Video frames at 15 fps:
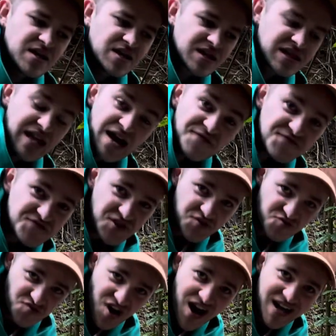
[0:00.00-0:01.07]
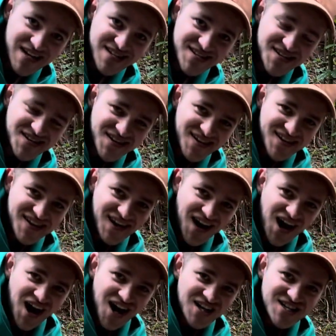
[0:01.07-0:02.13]
Left and right
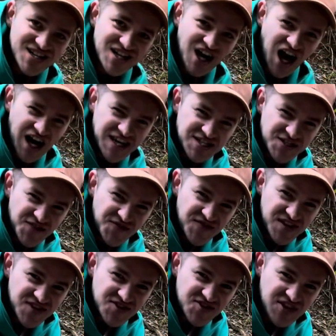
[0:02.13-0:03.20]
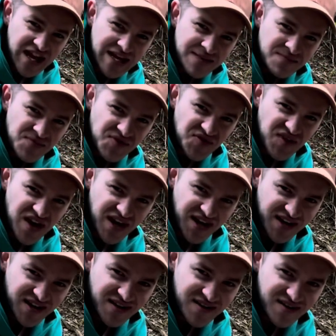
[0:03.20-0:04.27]
are kind of the same
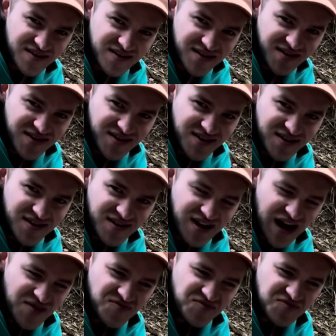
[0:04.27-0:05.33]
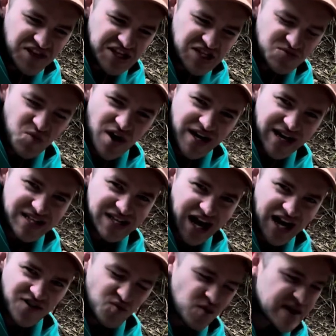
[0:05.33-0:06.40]
thing. And this is where it gets
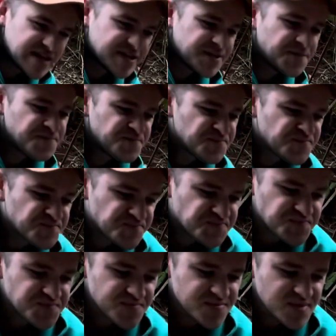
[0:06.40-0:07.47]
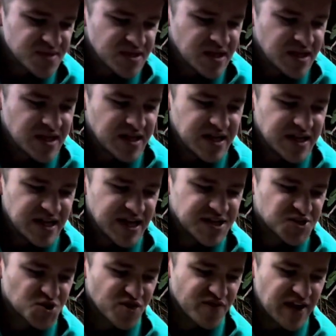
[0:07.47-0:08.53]
kind of weird.
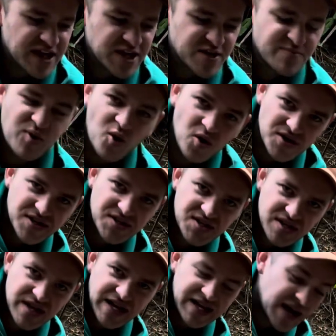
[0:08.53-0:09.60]
It's sort of like an importance thing.